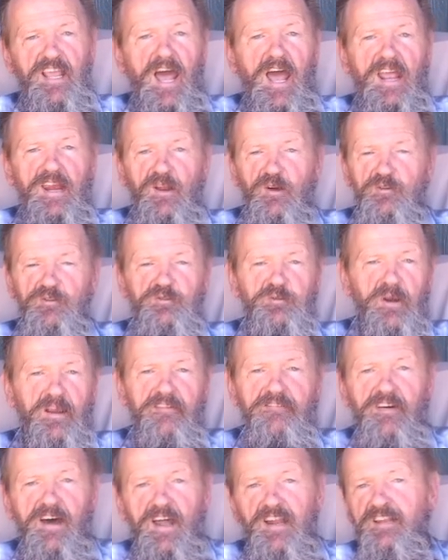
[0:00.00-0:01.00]
I don't
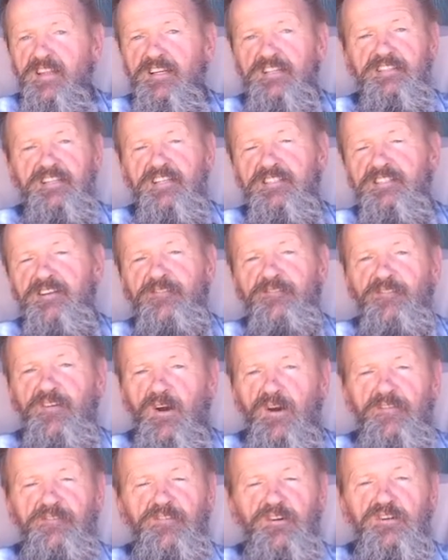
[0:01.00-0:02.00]
drink vodka. Since the
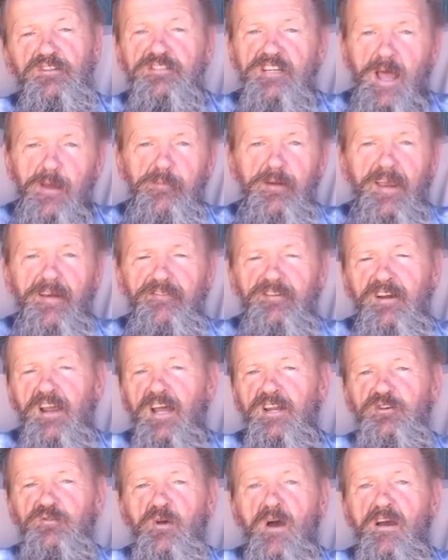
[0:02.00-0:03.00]
very first time I ever
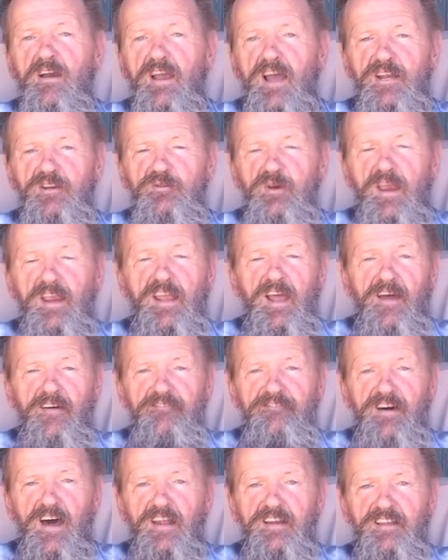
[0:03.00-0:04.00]
got drunk, I drank
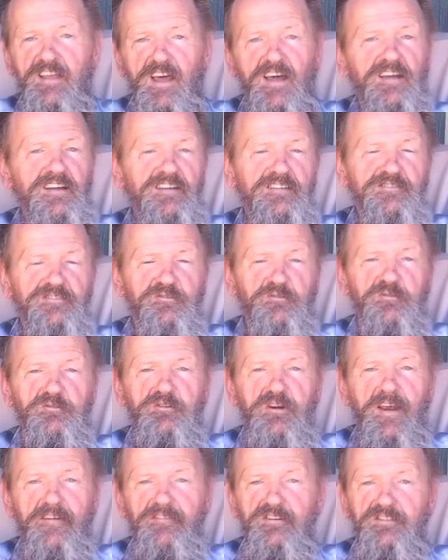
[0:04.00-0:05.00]
vodka with
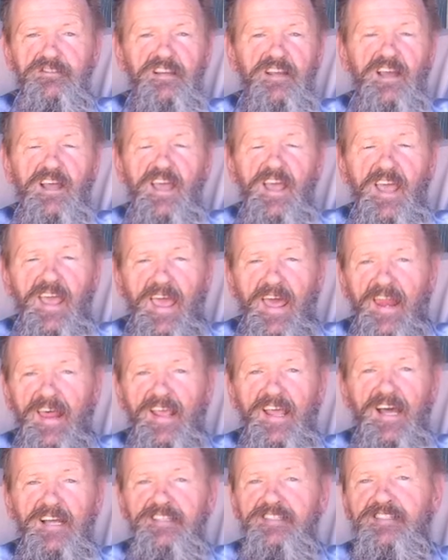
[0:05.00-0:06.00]
screwdrivers, and I
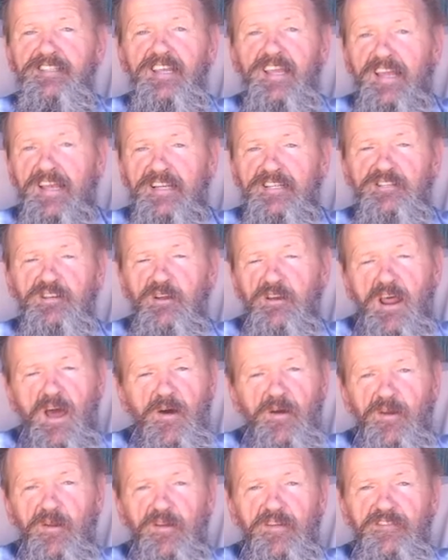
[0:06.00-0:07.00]
got sick. So now
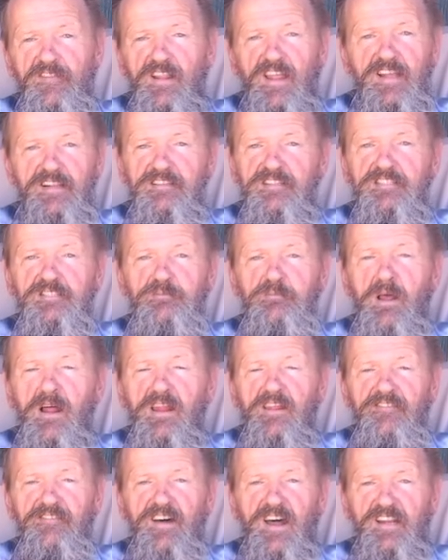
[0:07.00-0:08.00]
I don't even like the smell
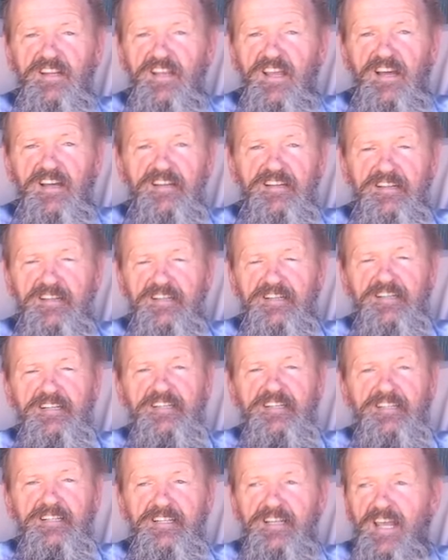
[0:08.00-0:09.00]
of vodka.
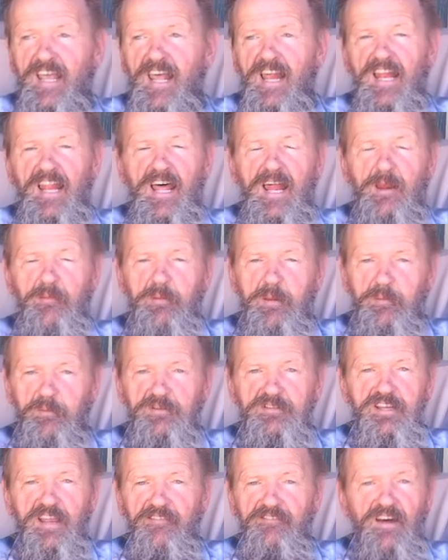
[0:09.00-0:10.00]
And a lot of people
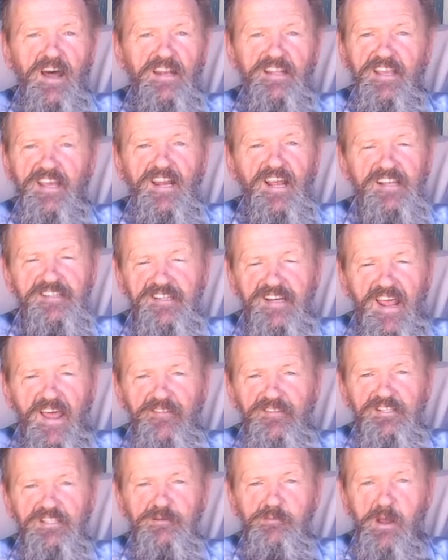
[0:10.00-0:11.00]
say vodka doesn't
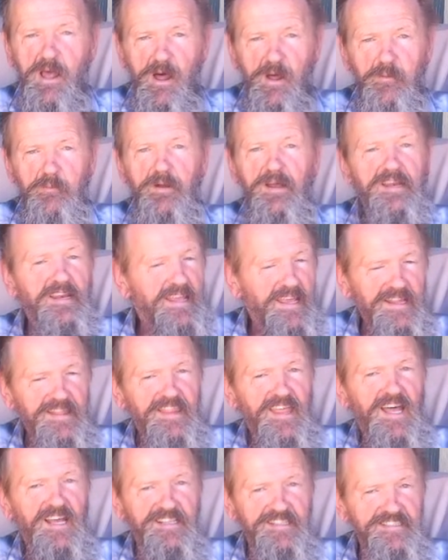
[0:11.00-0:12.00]
have a smell, but it
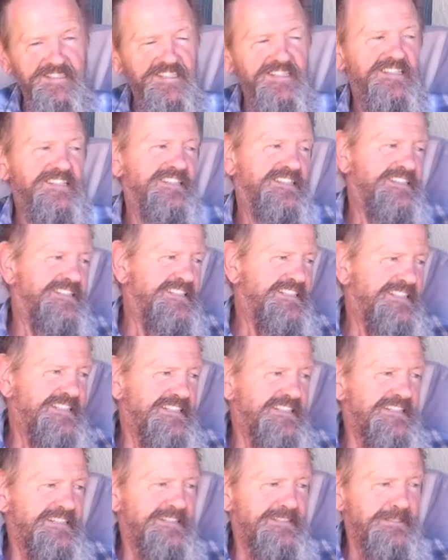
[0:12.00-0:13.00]
does,
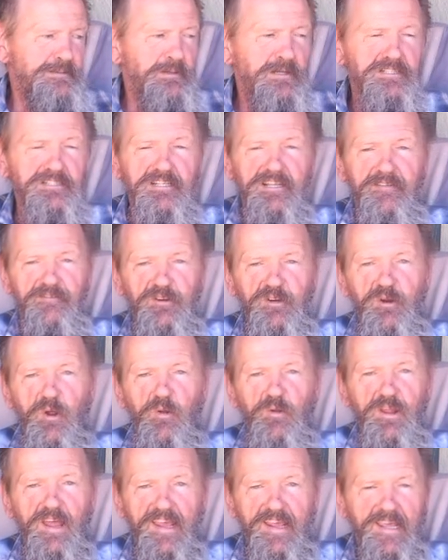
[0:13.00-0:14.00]
especially if you
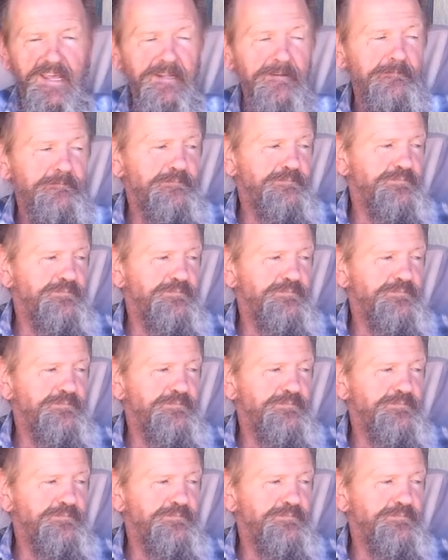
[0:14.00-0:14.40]
don't like it.